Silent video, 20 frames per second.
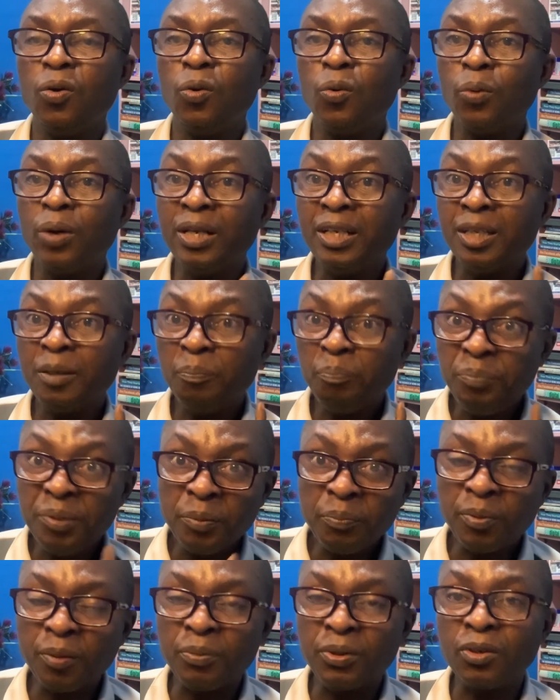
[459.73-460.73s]
When the
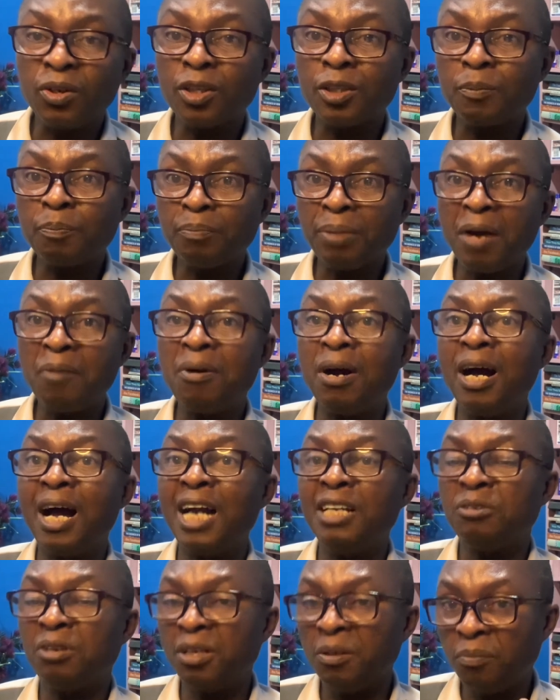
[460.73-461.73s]
people, because power
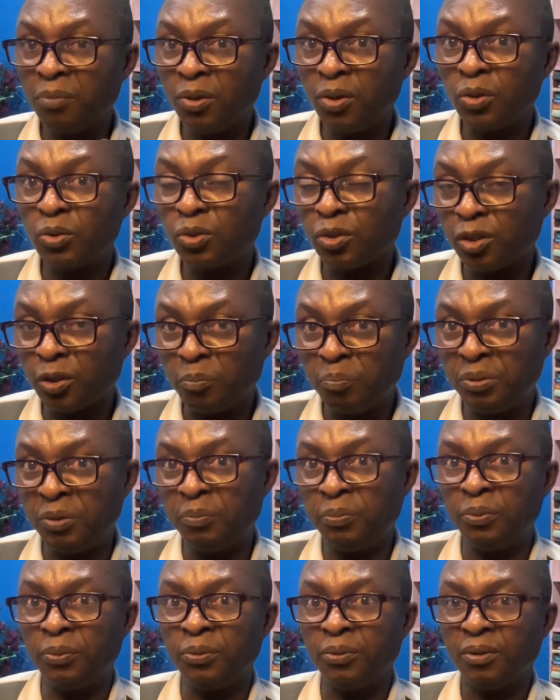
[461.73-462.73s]
actually belongs to the
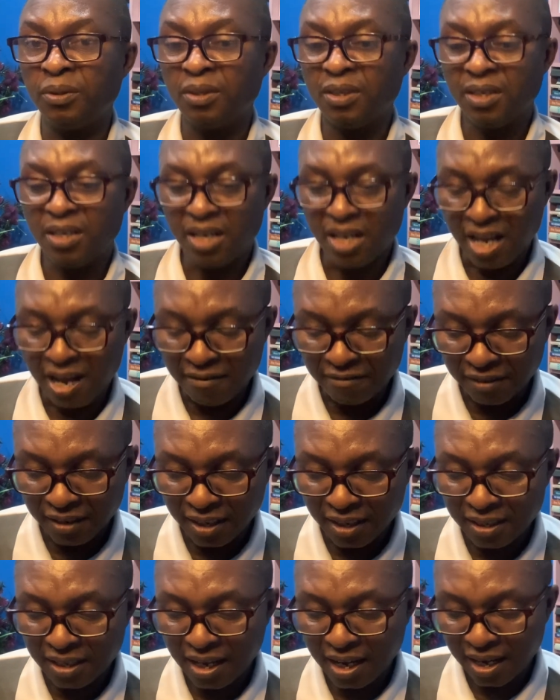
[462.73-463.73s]
people, every
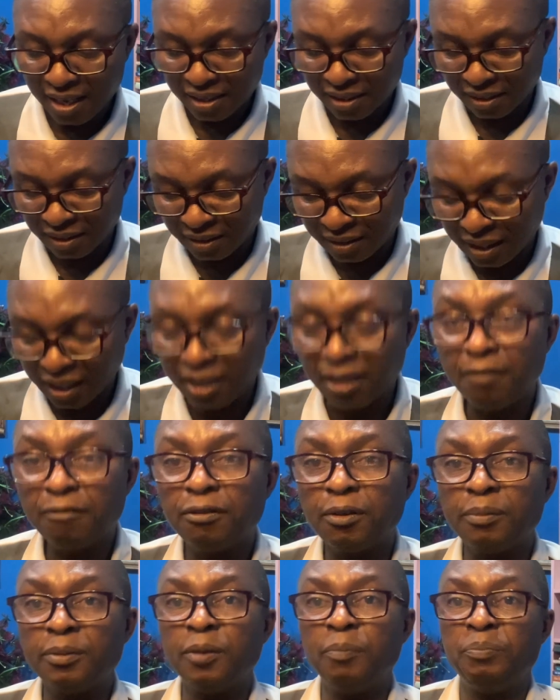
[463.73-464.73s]
leader is taken
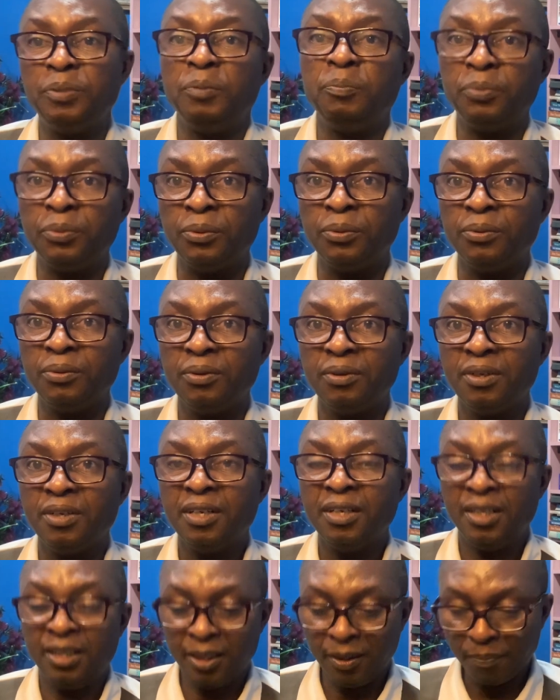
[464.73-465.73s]
from the people.
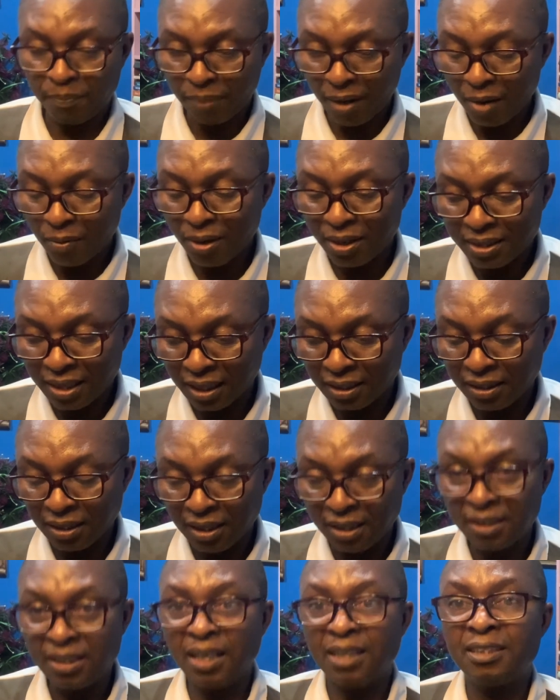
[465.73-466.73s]
The power that the
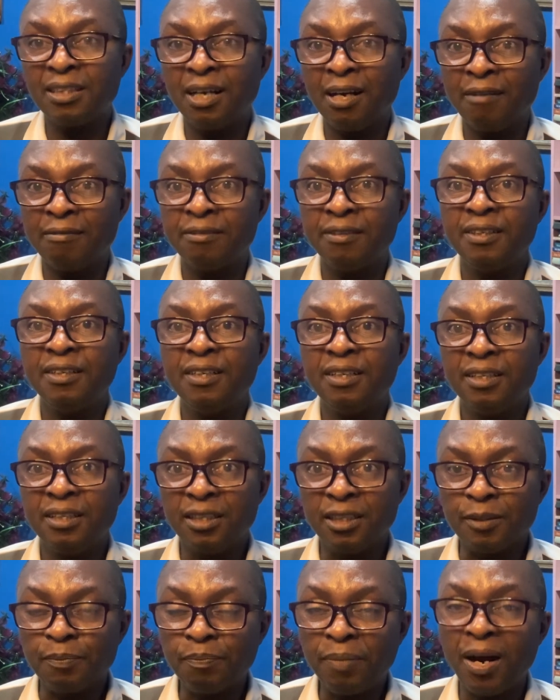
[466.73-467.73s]
leaders have
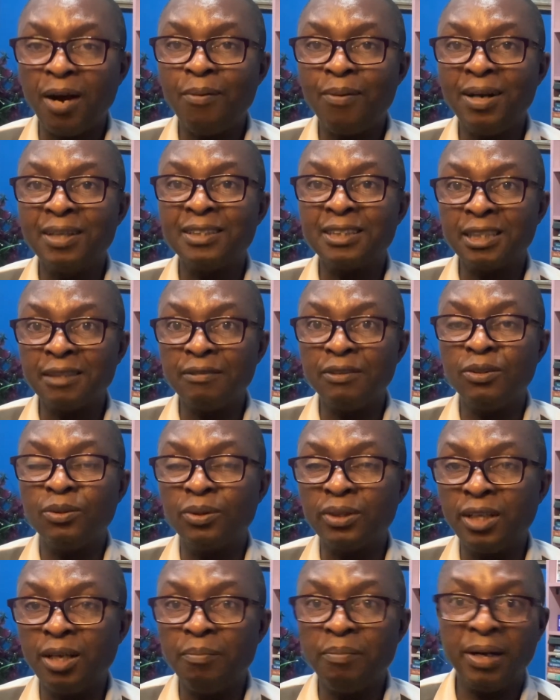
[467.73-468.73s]
is powers given
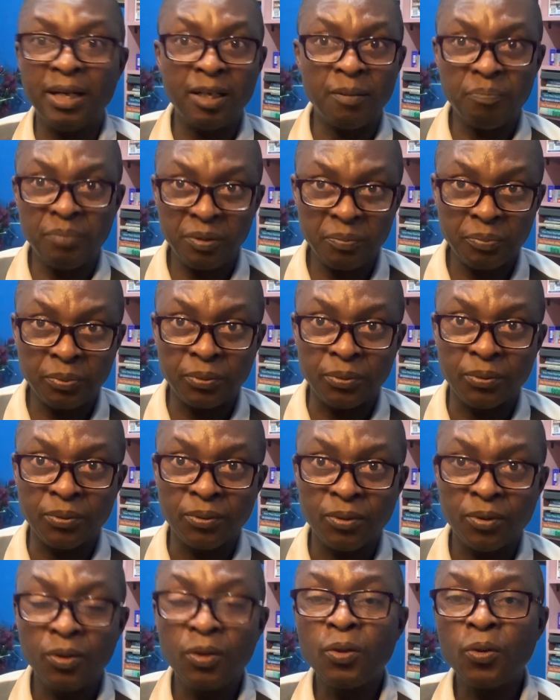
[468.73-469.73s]
to them by the people.
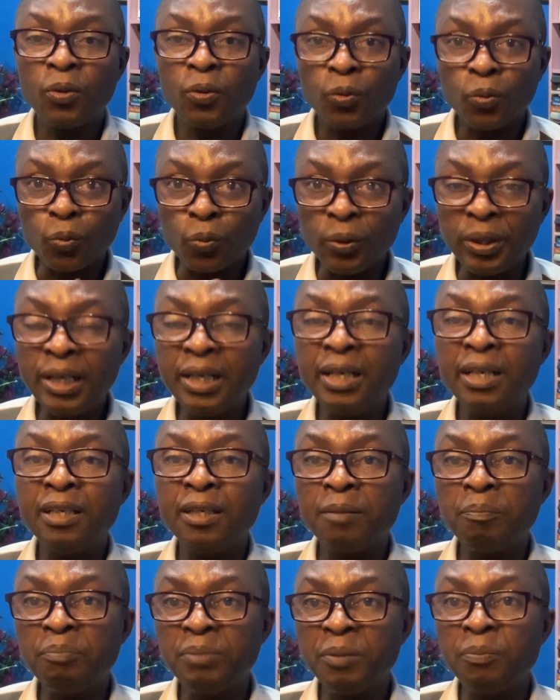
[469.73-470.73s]
We,
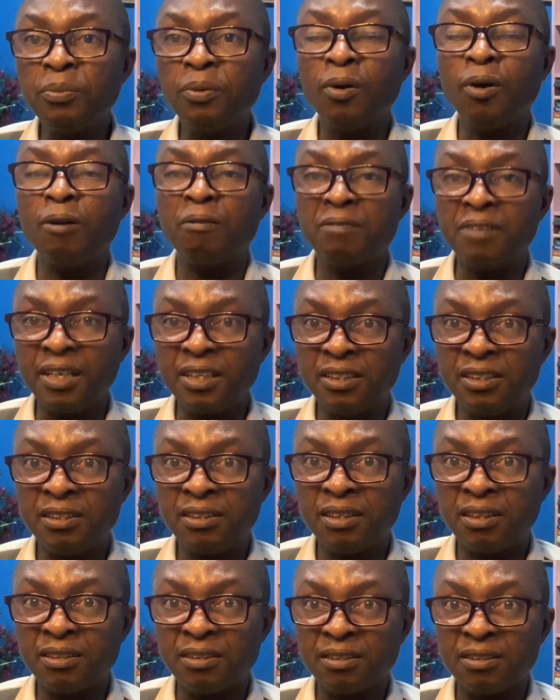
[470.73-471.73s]
the people of
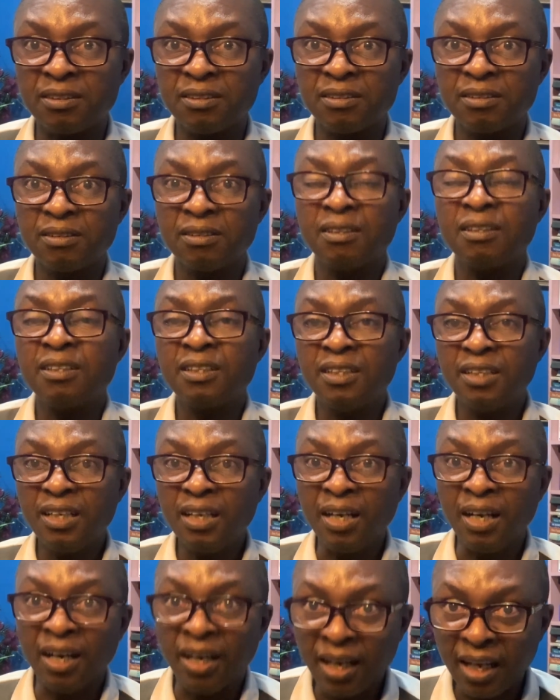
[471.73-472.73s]
Nigerians,
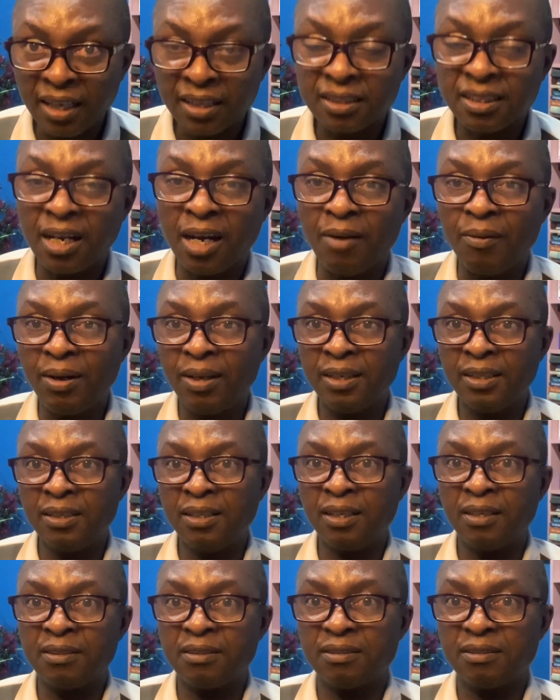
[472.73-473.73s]
elect our
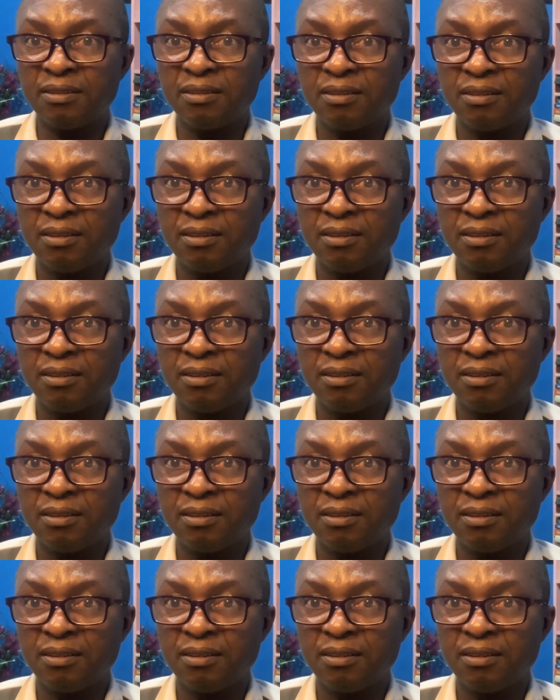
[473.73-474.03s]
leaders.